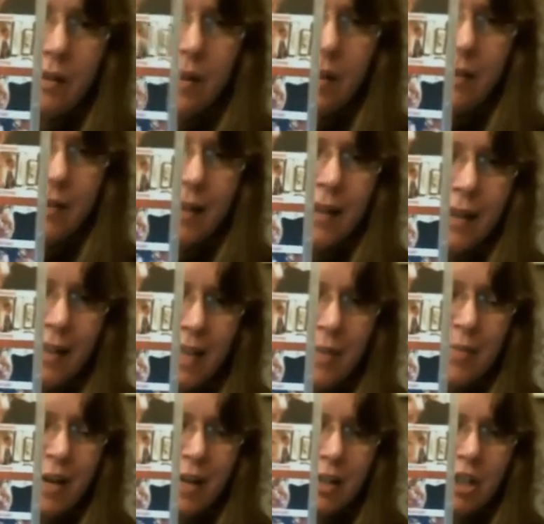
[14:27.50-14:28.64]
Tatsächlich
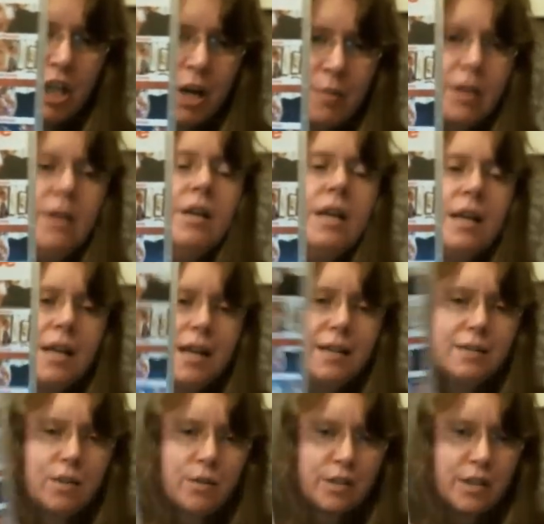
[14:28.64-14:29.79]
Liebe in German.
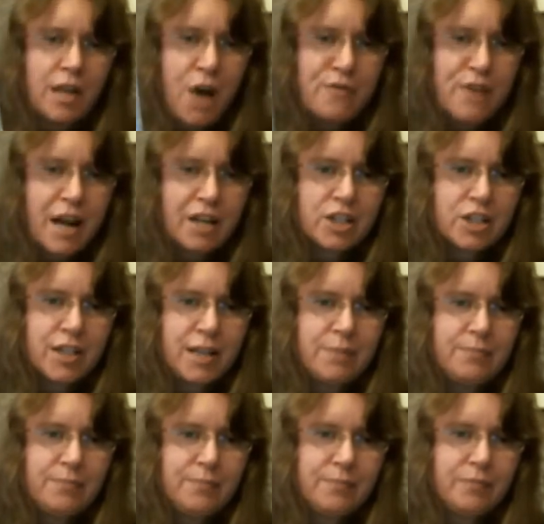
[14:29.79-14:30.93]
It's called Love
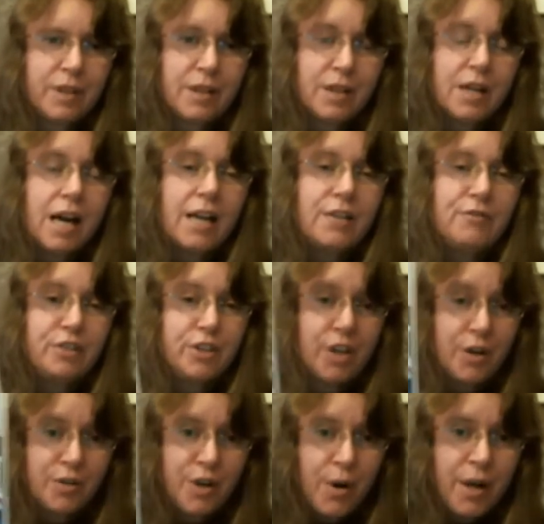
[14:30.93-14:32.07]
Actually, and if you
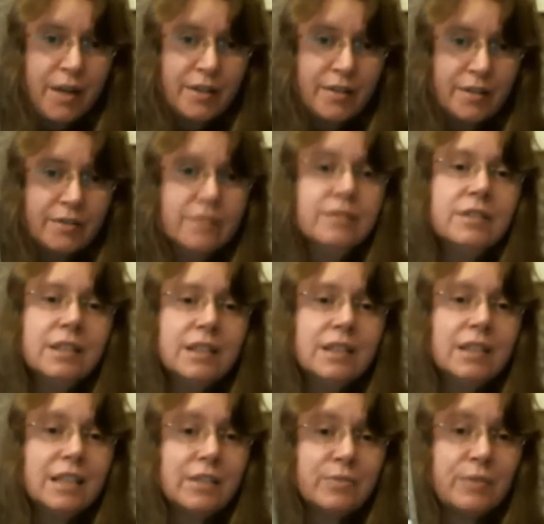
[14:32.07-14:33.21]
don't know it,
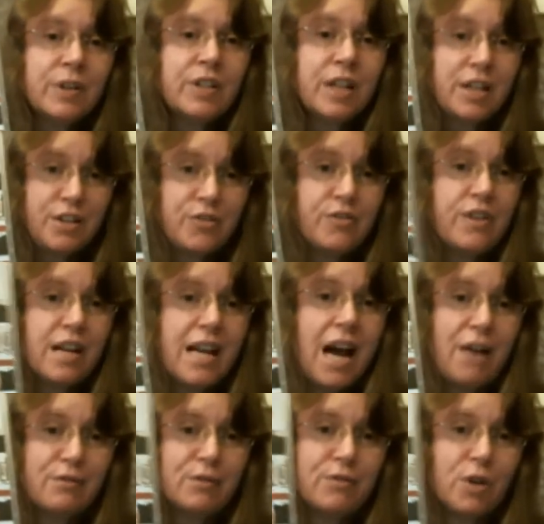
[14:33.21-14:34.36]
it's one that you really
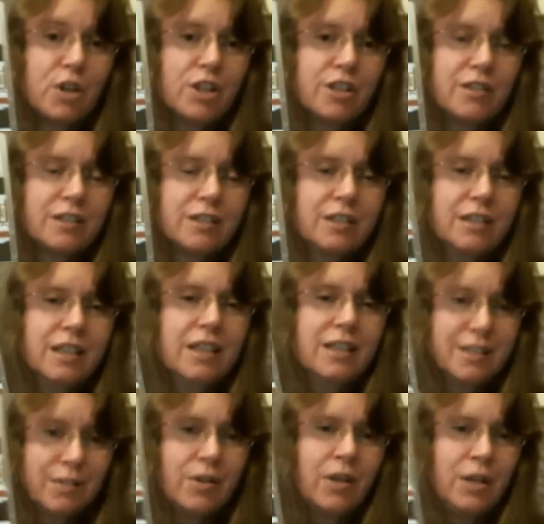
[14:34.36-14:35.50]
have to watch.
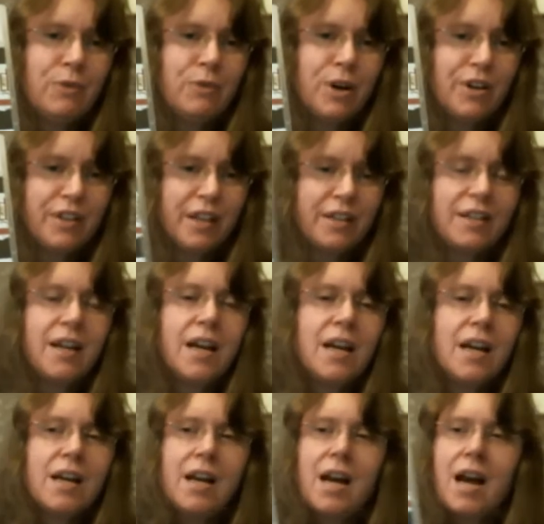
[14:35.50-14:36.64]
It's really worth it.
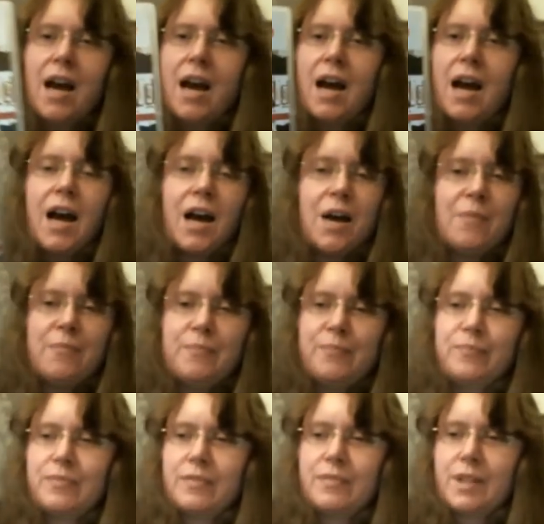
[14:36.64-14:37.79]

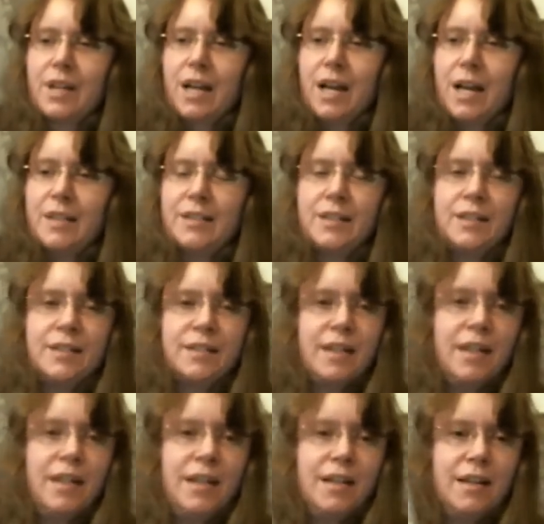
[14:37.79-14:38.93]
As you can
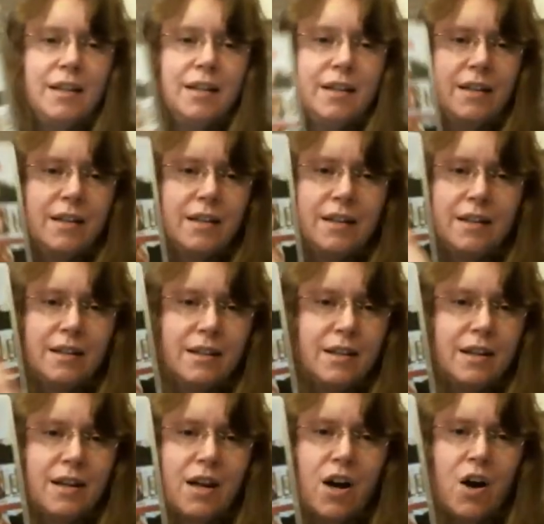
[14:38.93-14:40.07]
see,
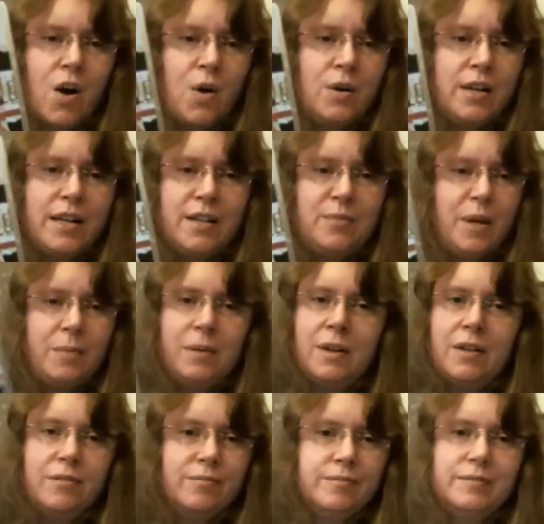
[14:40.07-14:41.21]
all these
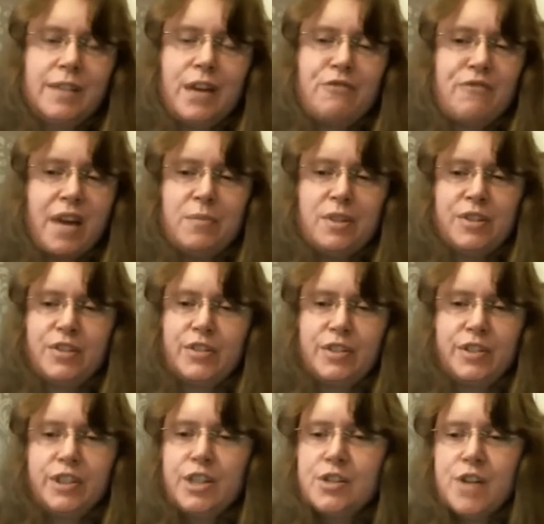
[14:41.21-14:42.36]
people, they're famous,
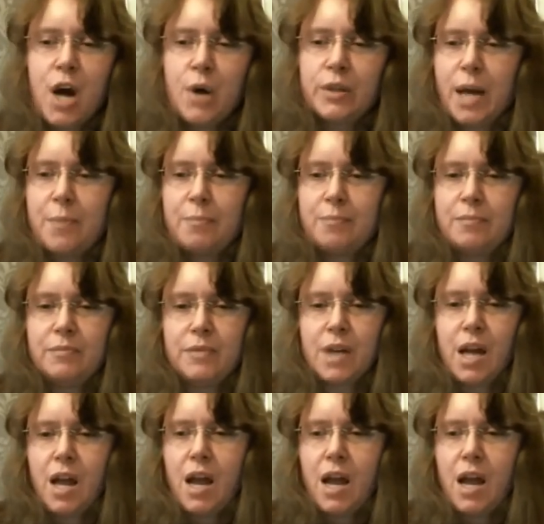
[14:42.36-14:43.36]
you know them.